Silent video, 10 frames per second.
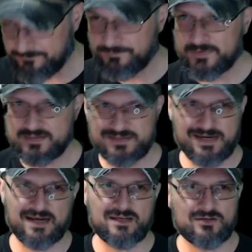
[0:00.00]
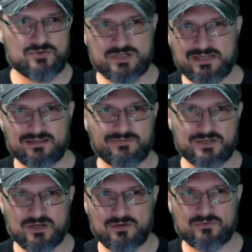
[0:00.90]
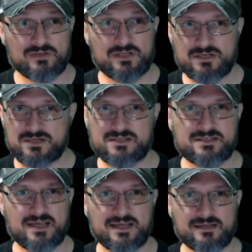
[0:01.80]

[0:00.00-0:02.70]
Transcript: It's not a huge deal if you don't. You just say,